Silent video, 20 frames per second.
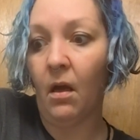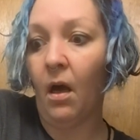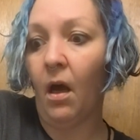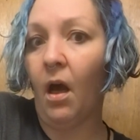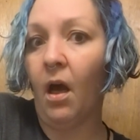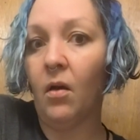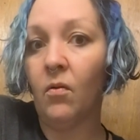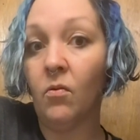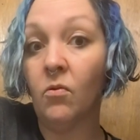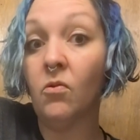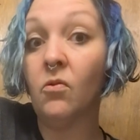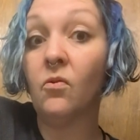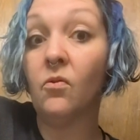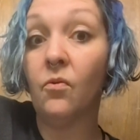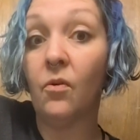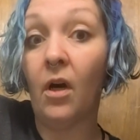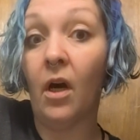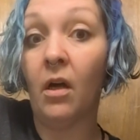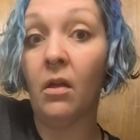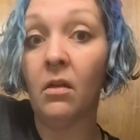I will do
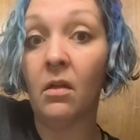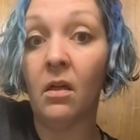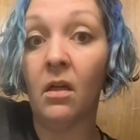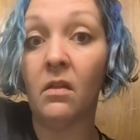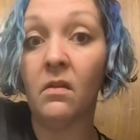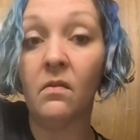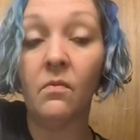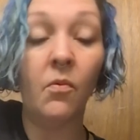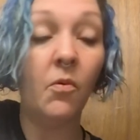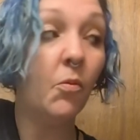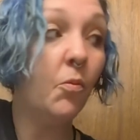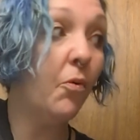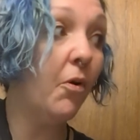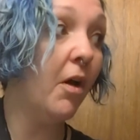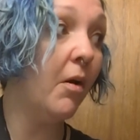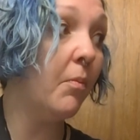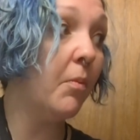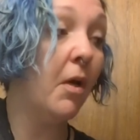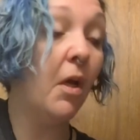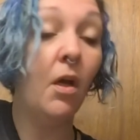colonoscopy
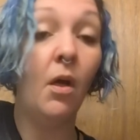prep